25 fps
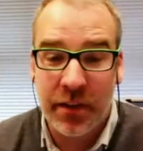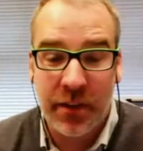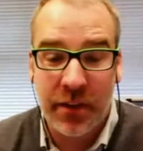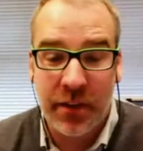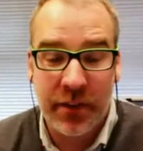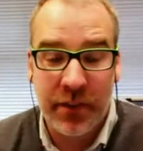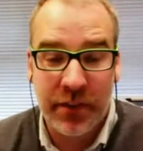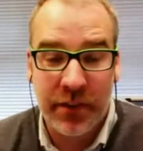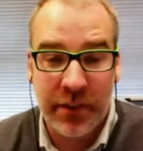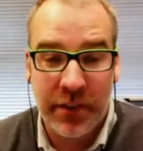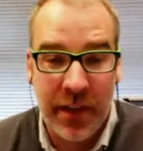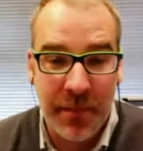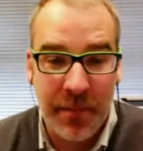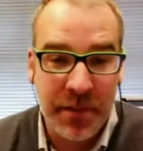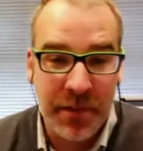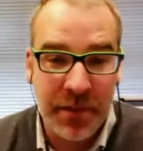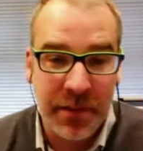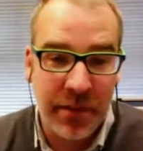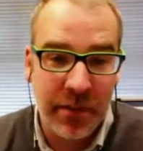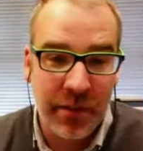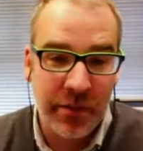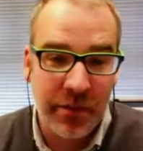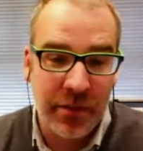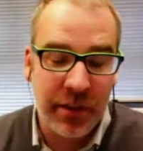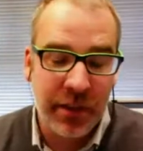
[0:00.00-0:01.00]
it if he's in
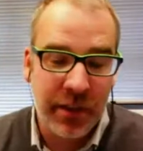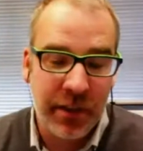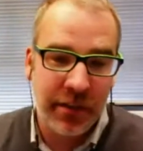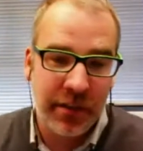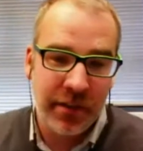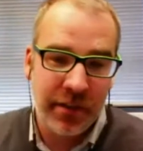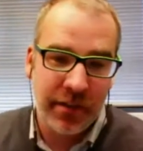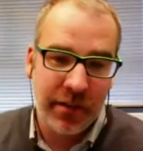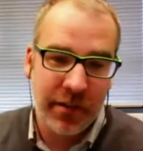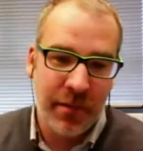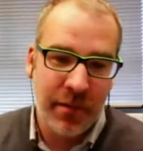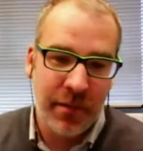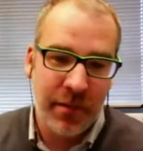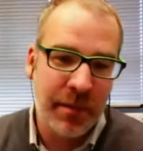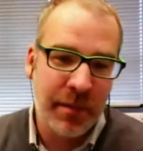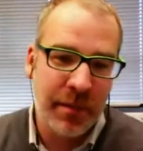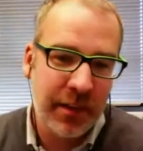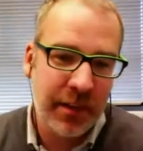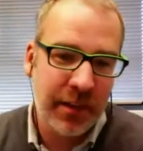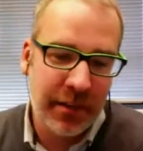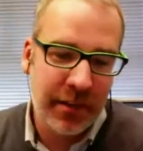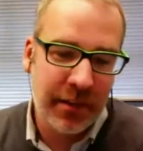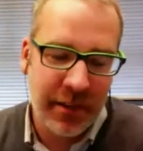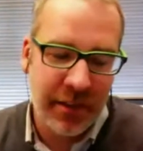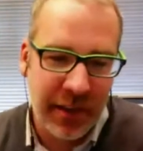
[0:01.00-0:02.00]
Edmonton, though.
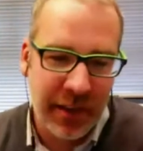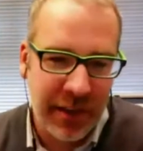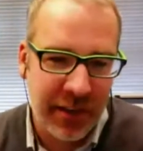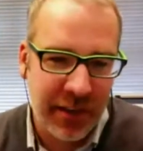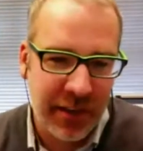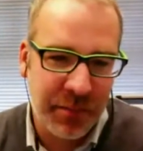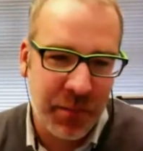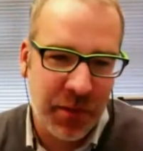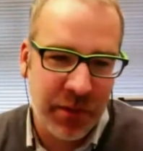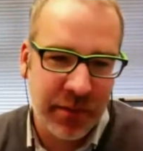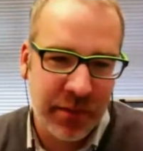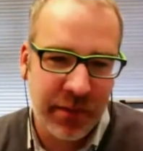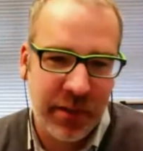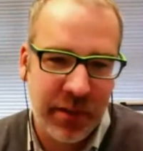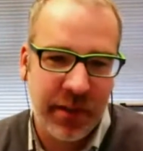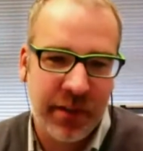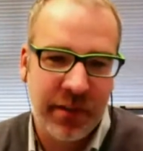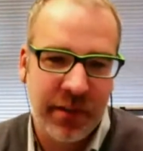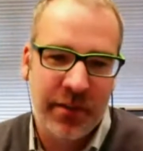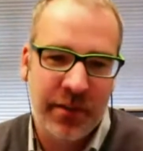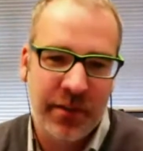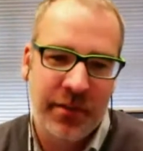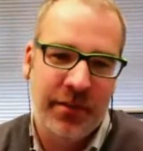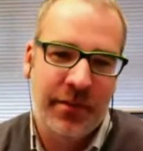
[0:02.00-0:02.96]
Maybe you can get his book signed.